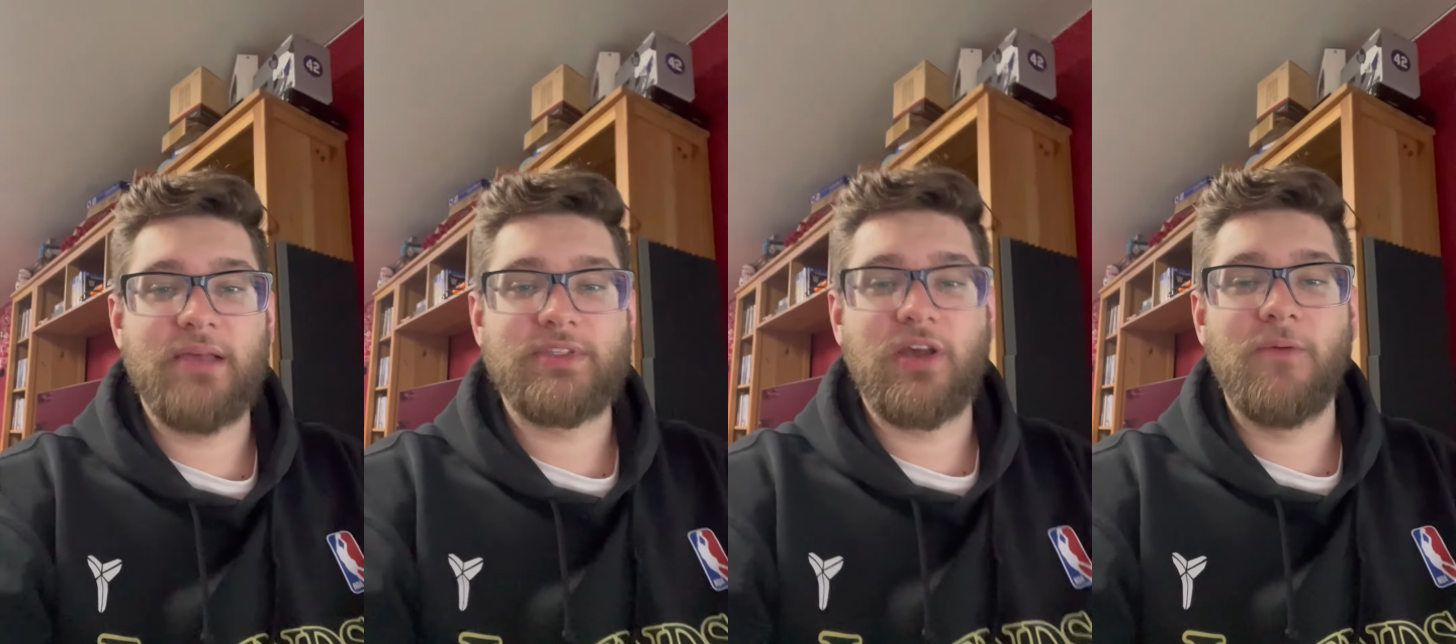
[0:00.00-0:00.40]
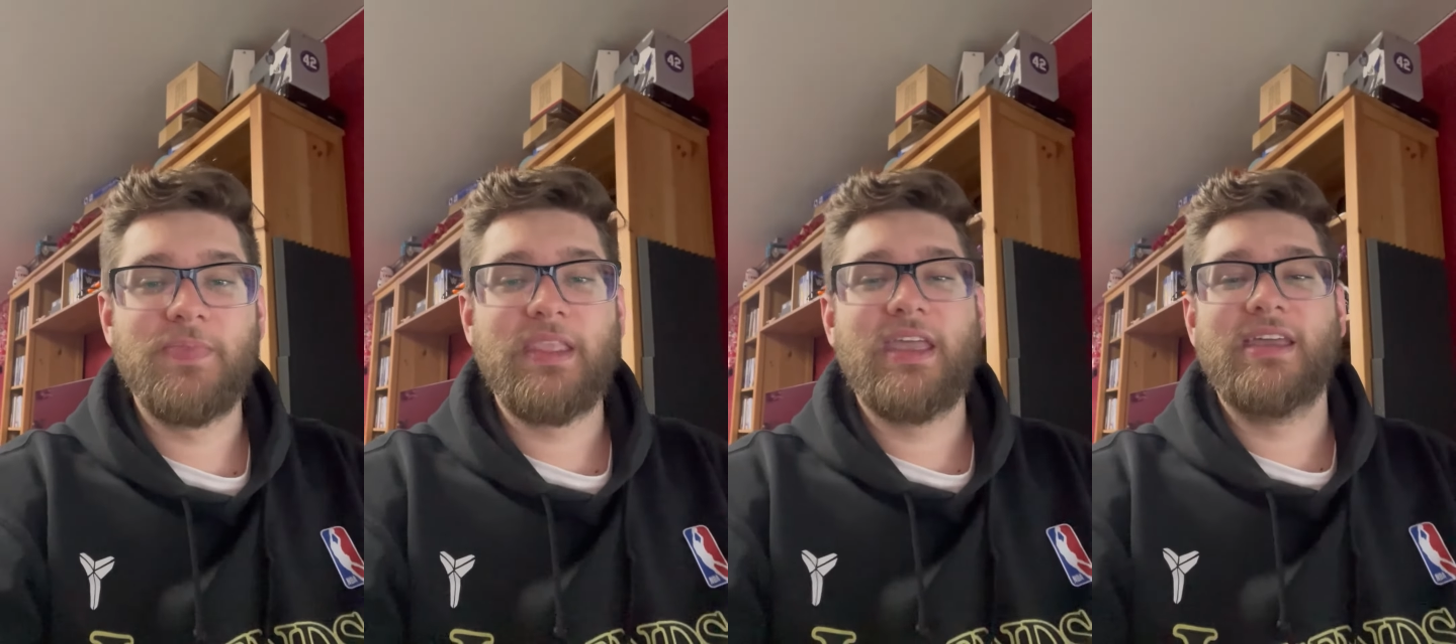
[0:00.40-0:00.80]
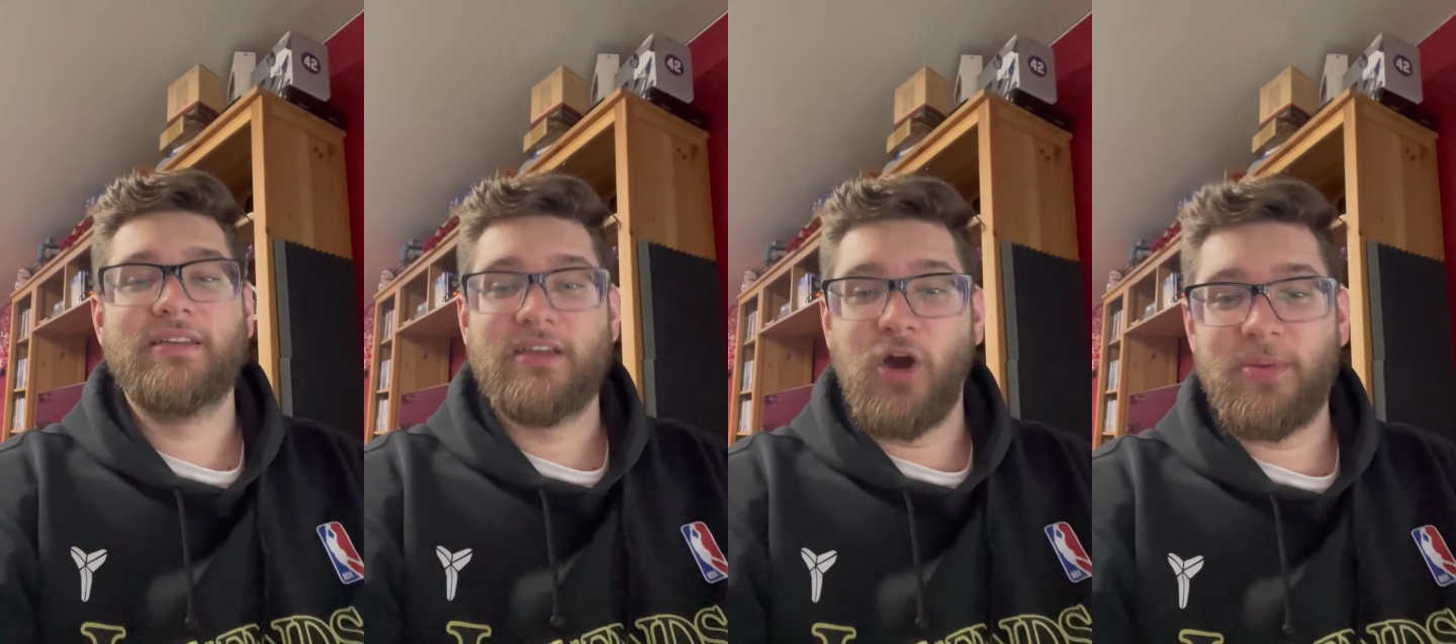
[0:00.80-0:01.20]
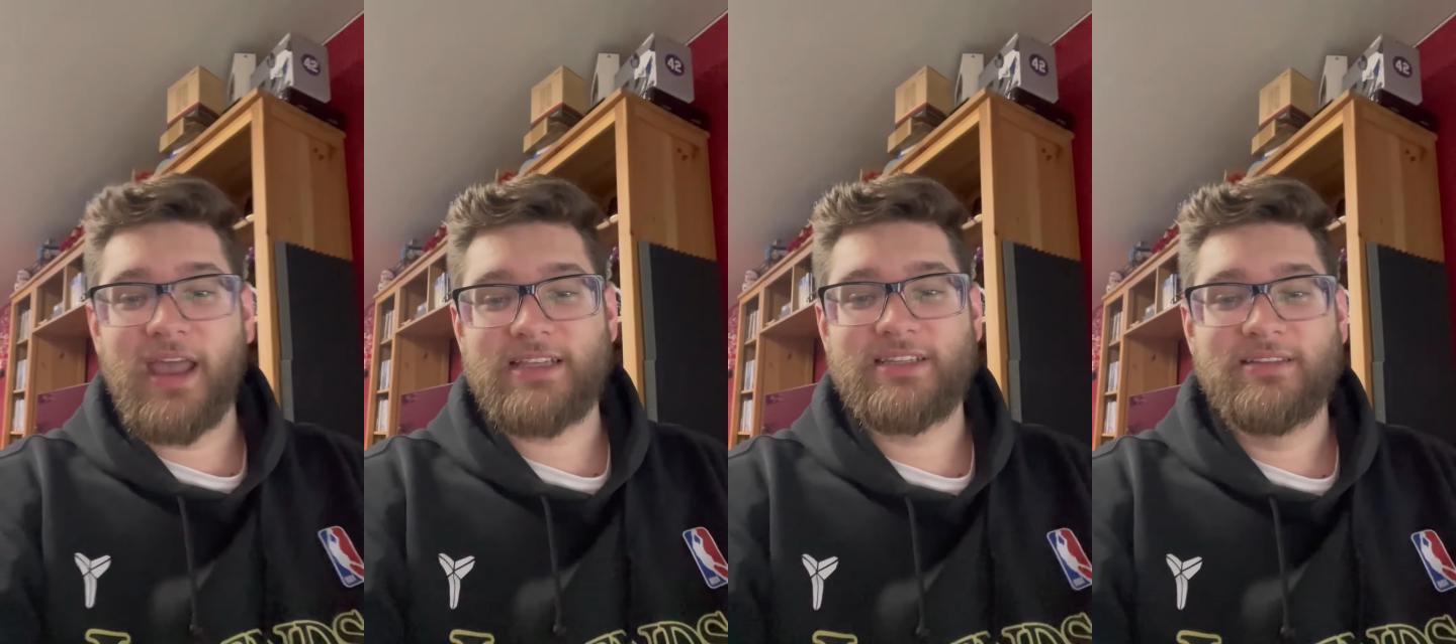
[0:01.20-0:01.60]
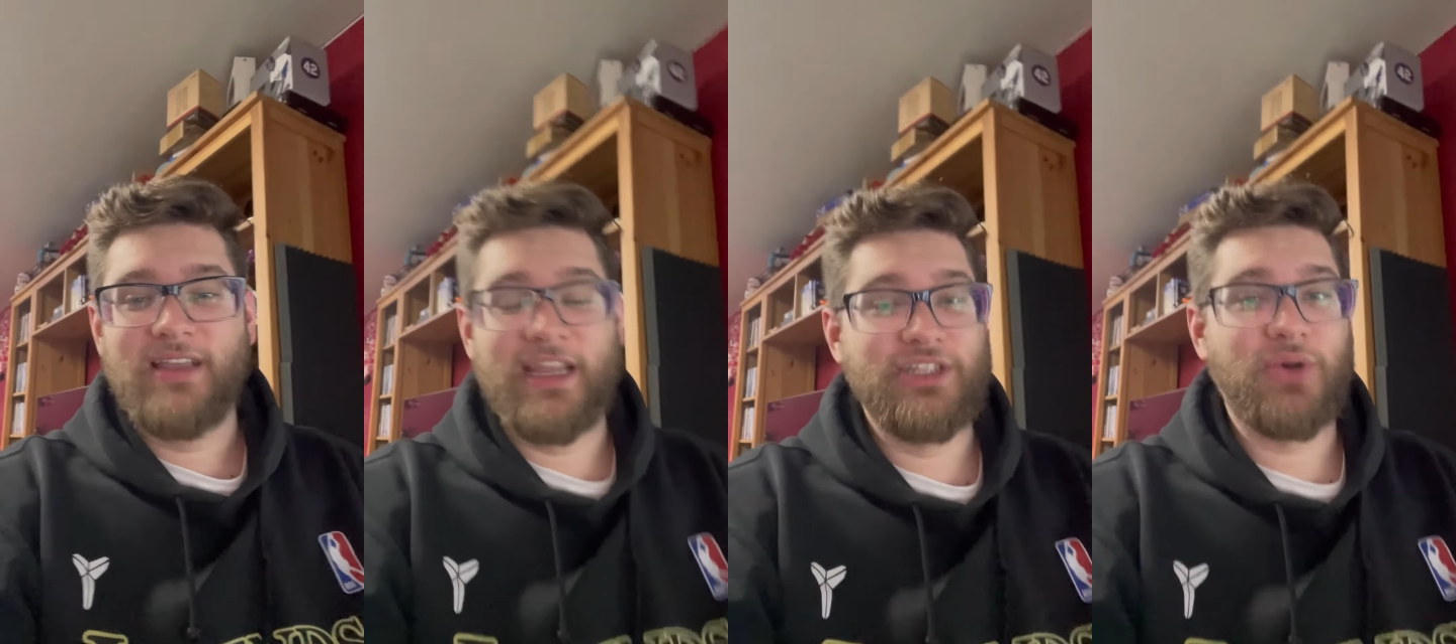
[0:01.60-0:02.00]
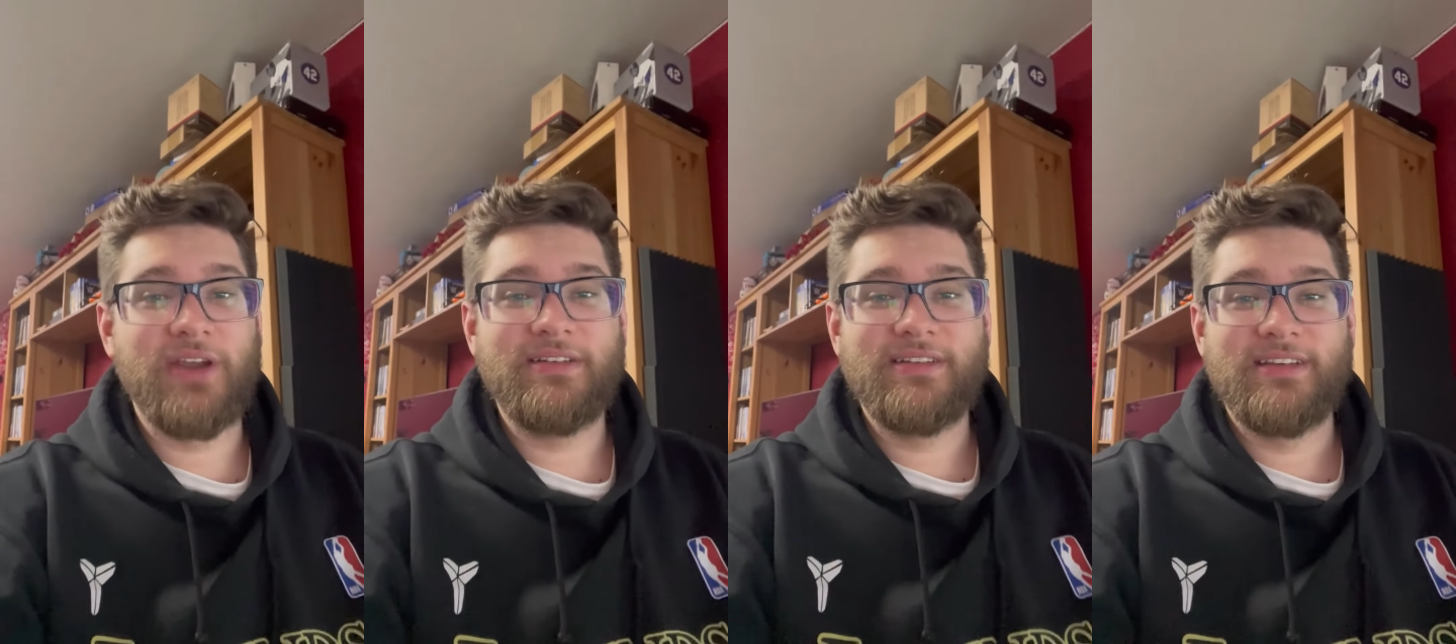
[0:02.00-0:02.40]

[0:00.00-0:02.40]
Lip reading: So hope you guys enjoyed,